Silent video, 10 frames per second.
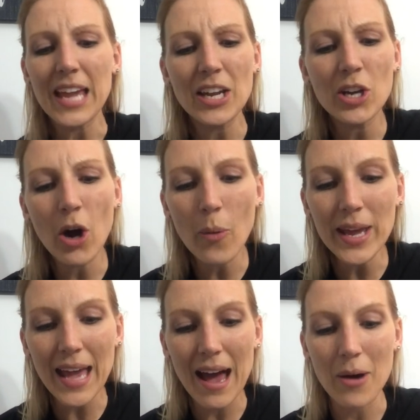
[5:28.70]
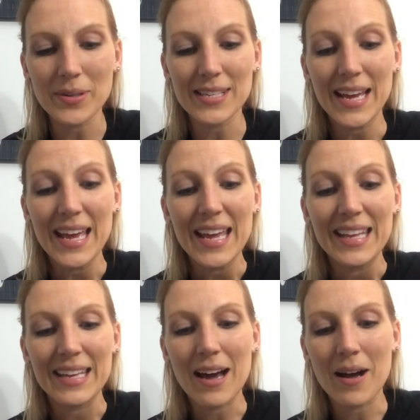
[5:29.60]
and going out.
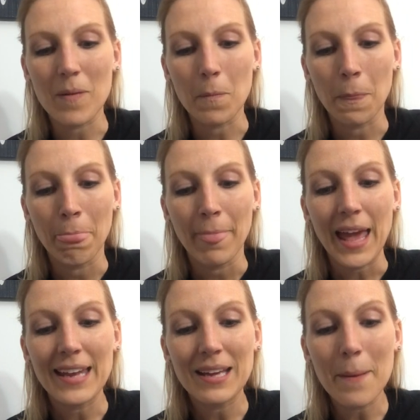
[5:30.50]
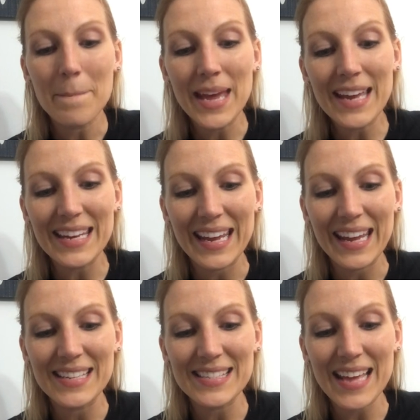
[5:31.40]
Um, and
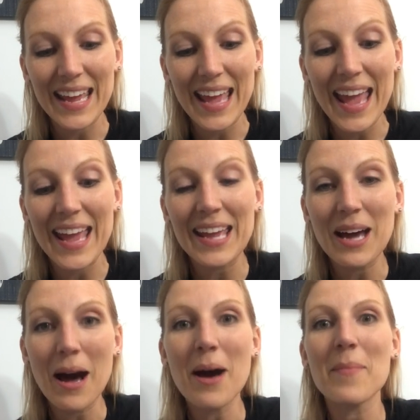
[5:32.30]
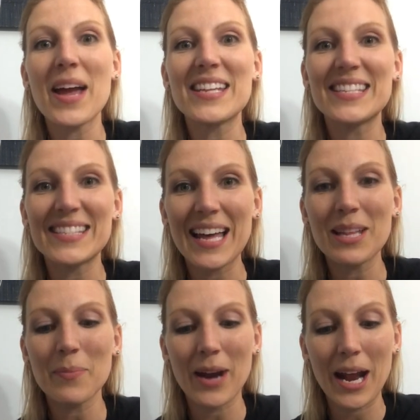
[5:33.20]
commanding and saying, Hey, come and
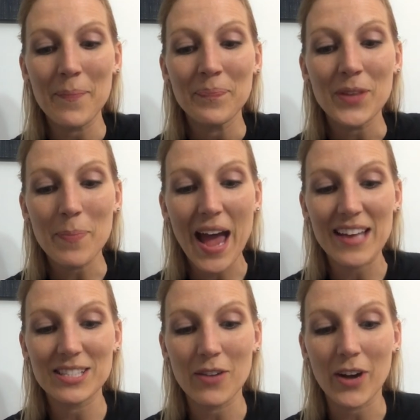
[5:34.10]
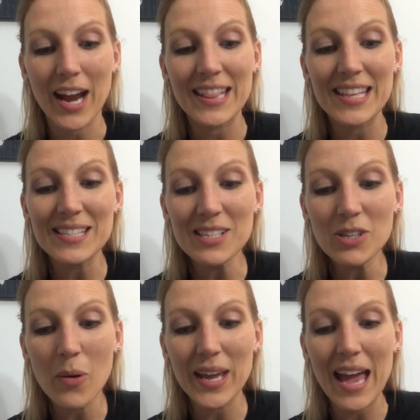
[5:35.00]
celebrate the Passover. And this
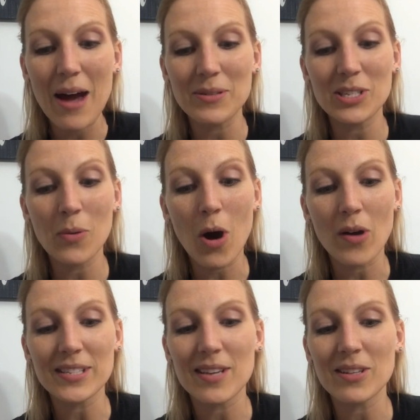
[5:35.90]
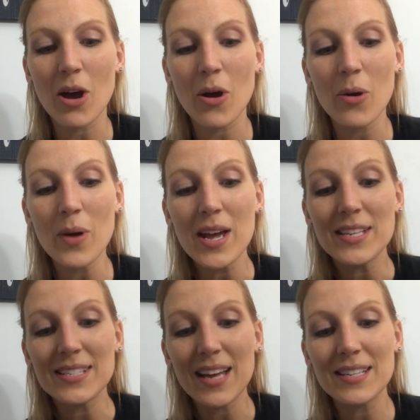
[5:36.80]
is going out to all. It says, O
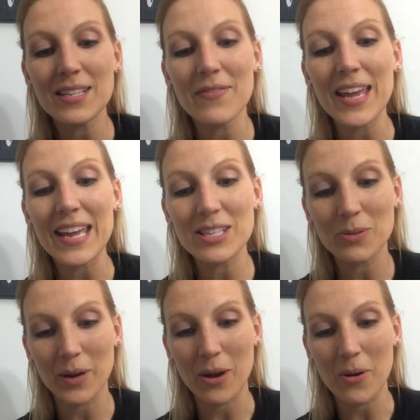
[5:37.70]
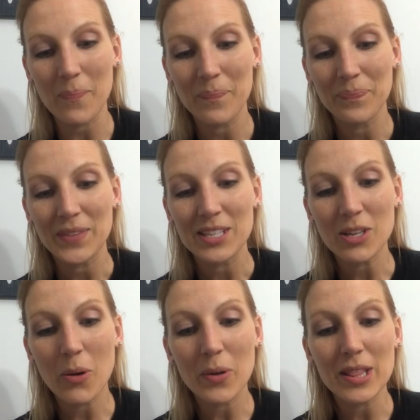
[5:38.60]
sons of Israel.
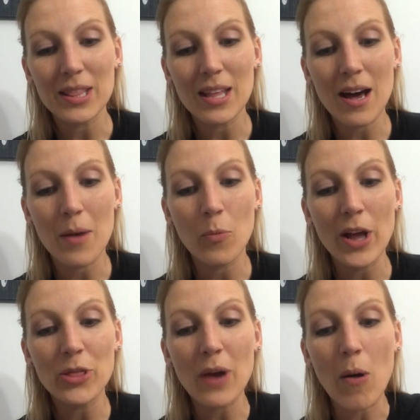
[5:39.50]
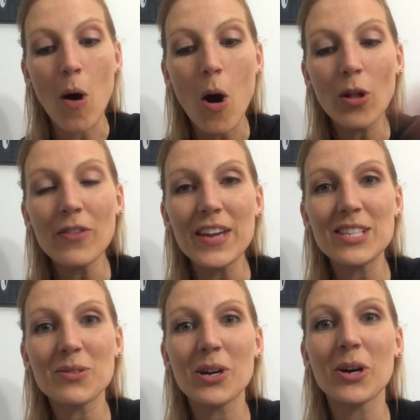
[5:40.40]
So um, went throughout all of
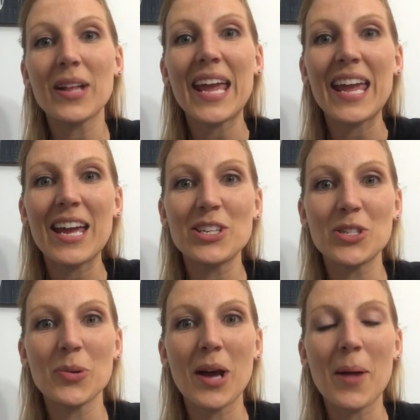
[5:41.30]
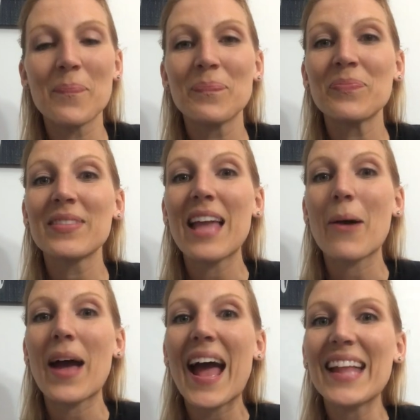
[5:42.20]
Israel and Judah.
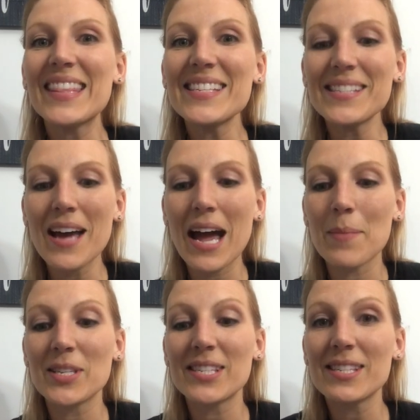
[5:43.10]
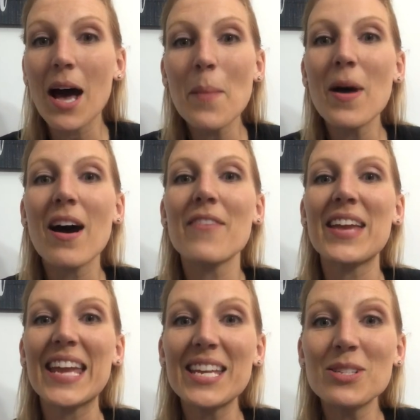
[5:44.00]
Now, at this time, some
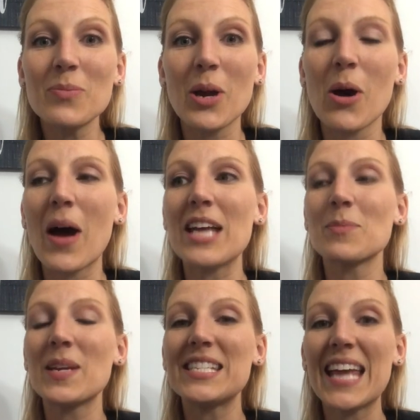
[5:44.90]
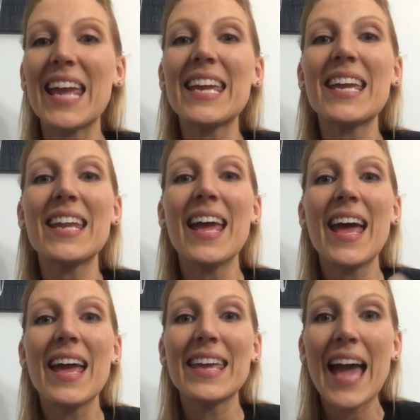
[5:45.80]
of Israel has been taken
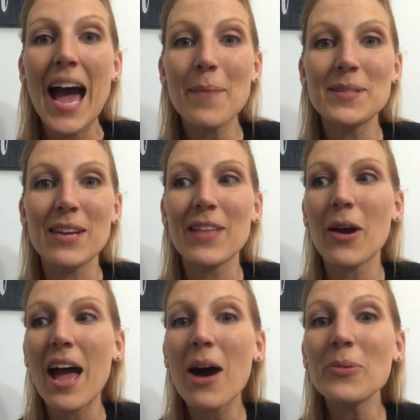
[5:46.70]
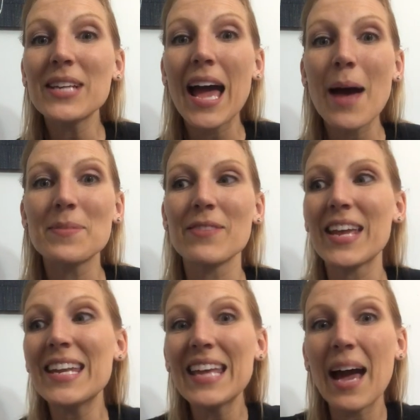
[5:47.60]
captive. They are held captive
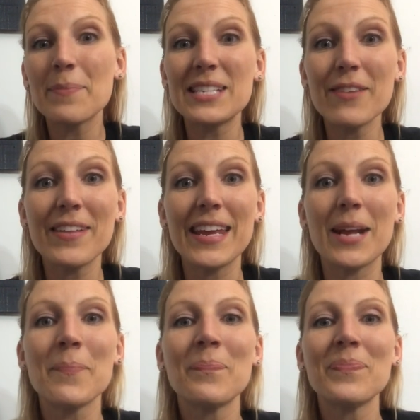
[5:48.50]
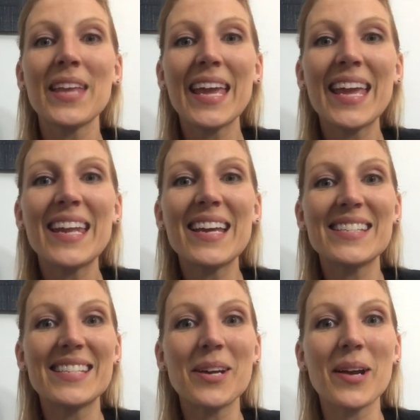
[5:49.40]
in captivity in
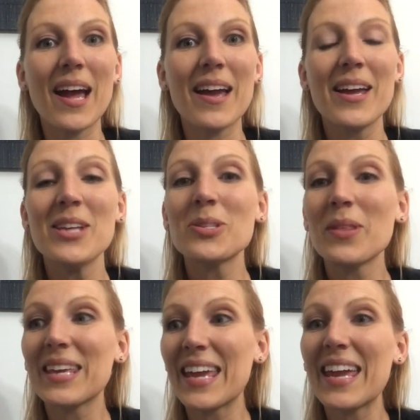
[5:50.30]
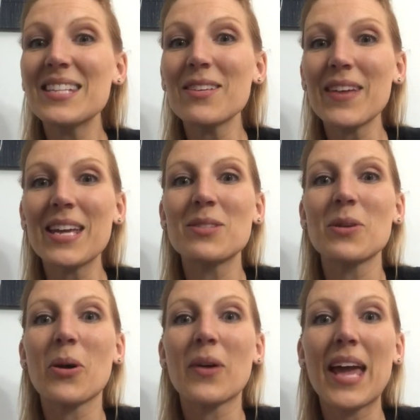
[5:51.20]
Assyria. So the kings of
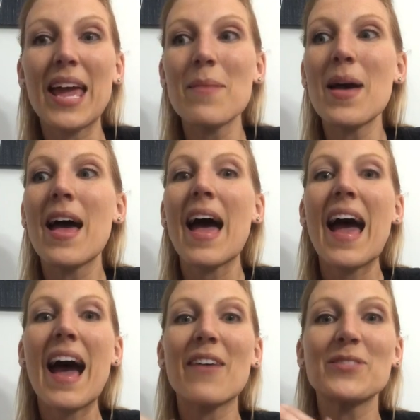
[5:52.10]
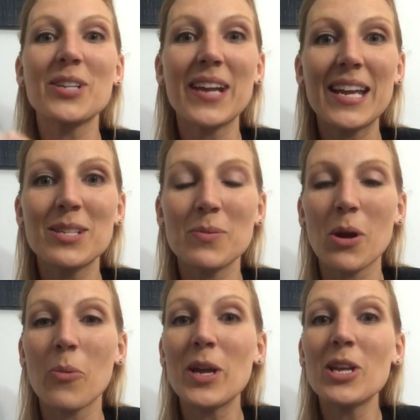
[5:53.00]
Israel came after
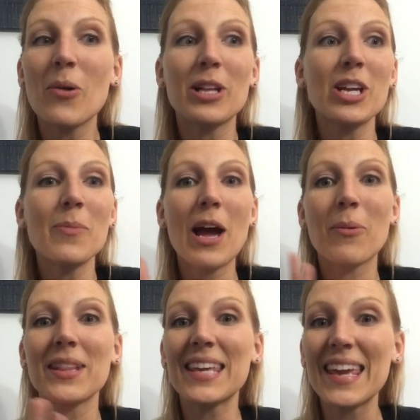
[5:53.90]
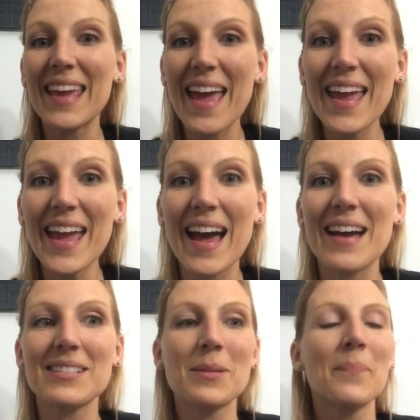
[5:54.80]
Israel. We know clear back with King
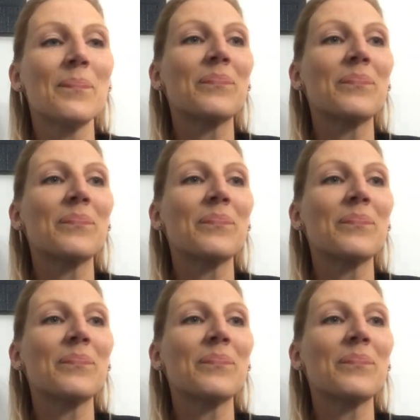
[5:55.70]
Ahaz